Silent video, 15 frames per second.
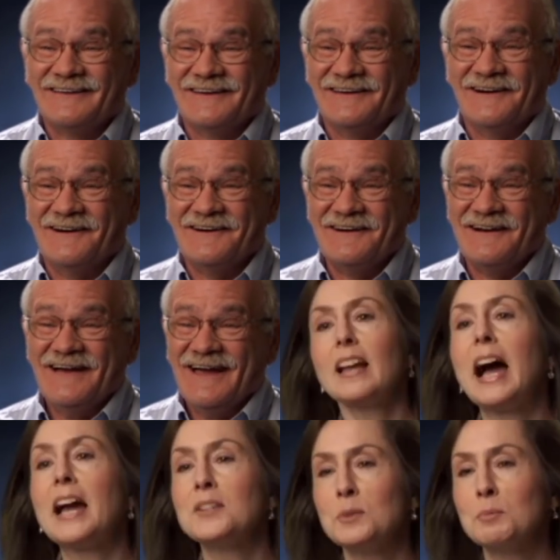You know,
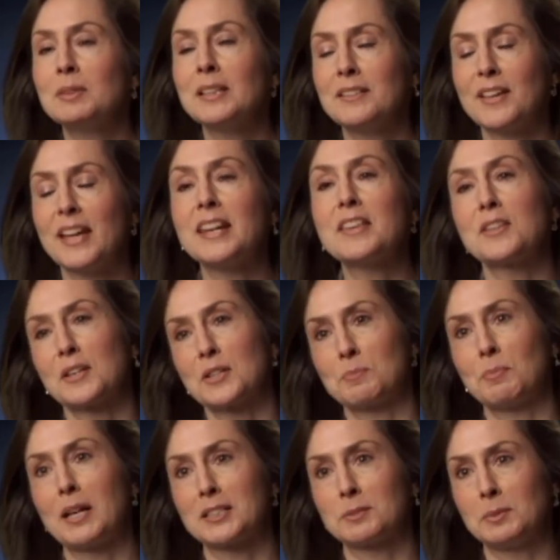I do believe anything
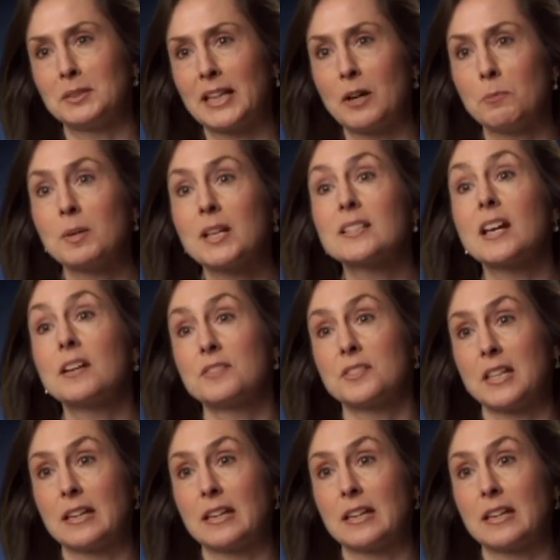is possible now because I've